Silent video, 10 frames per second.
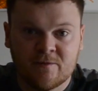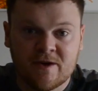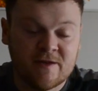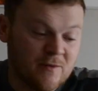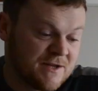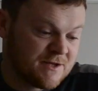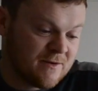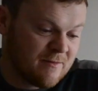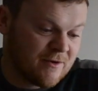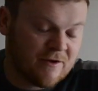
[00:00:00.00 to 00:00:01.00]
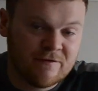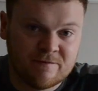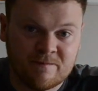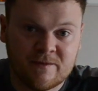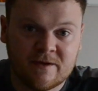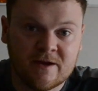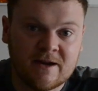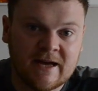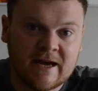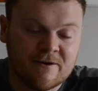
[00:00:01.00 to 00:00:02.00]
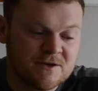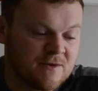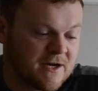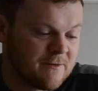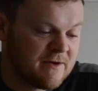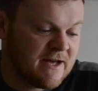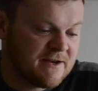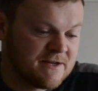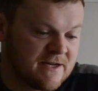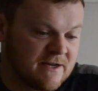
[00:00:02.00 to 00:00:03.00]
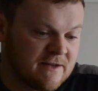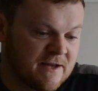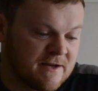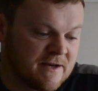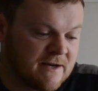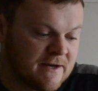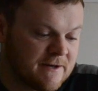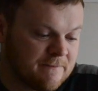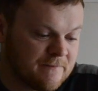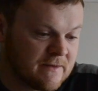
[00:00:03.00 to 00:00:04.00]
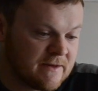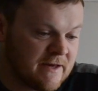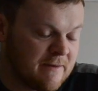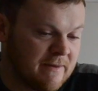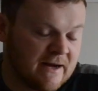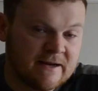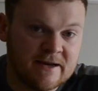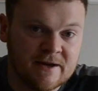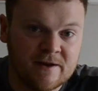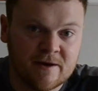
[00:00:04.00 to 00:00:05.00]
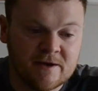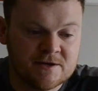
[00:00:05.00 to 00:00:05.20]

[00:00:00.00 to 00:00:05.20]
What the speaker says: in the winter when we're off the early hours working with Andy, and then getting back late at night.